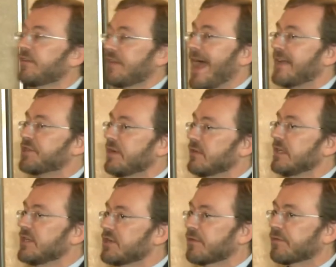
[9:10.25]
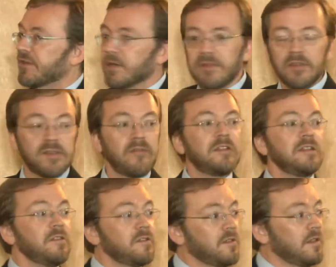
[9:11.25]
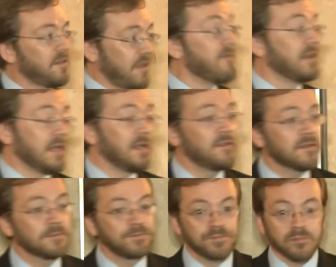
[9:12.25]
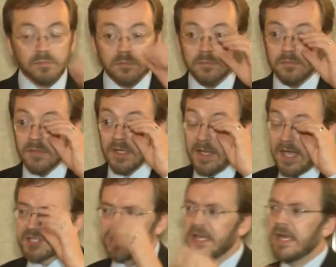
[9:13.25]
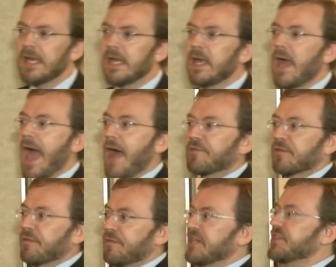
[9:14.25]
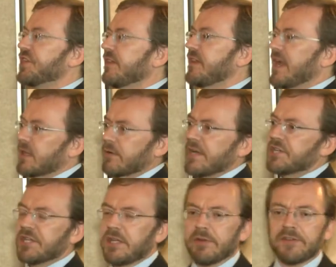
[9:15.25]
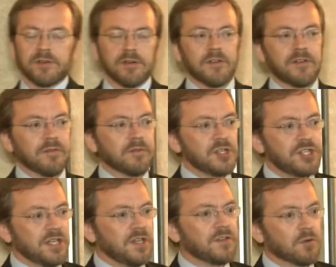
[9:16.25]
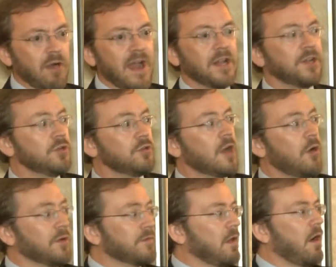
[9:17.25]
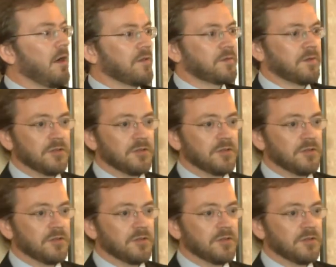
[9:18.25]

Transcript: Statute of Religious Freedom in the 1770s. He actually, after finishing the Declaration, he returned to Virginia to write a new code of laws for